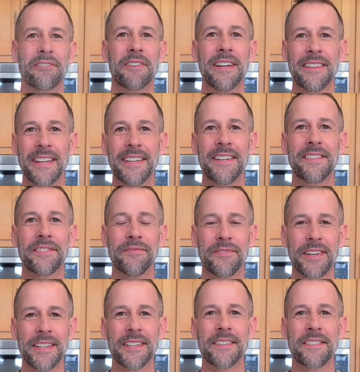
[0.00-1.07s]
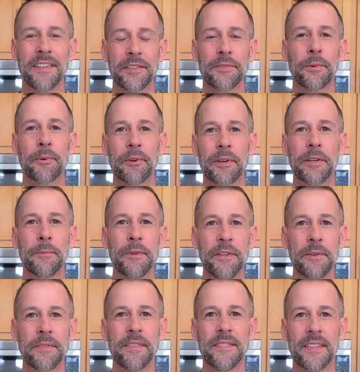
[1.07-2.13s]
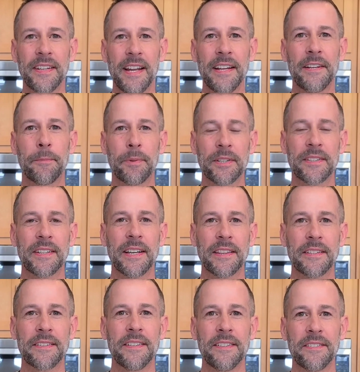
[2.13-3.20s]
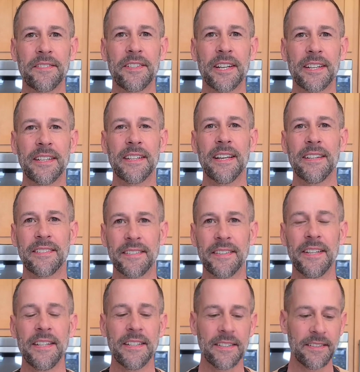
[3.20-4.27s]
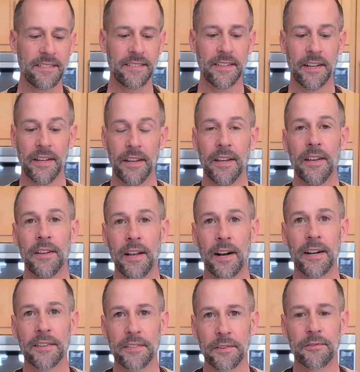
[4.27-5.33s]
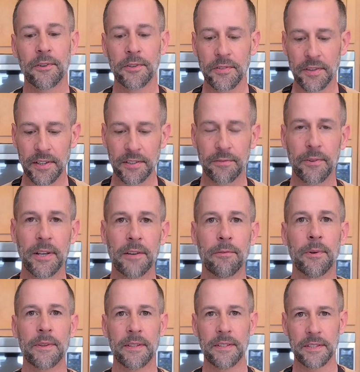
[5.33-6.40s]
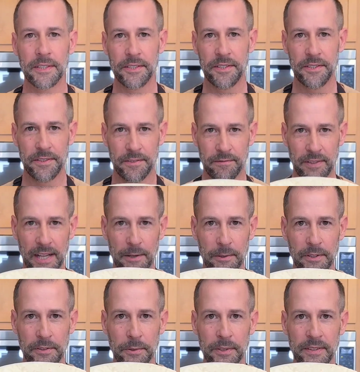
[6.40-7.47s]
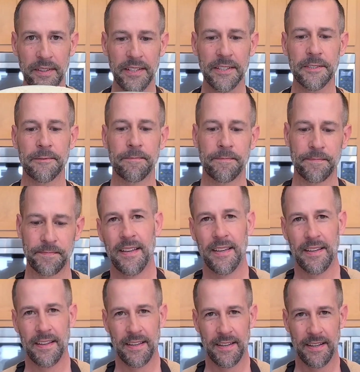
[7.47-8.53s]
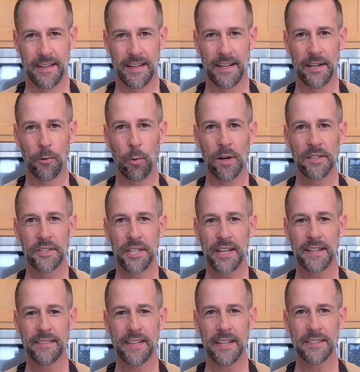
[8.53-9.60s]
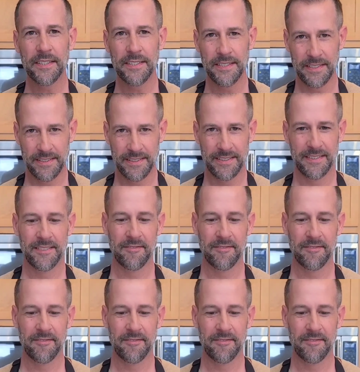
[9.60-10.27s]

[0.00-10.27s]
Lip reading: All right, ladies and fellas, here's what we're going to be using today to put together these chicken quesadillas. So first off, we have one large flour tortilla, one chicken tender.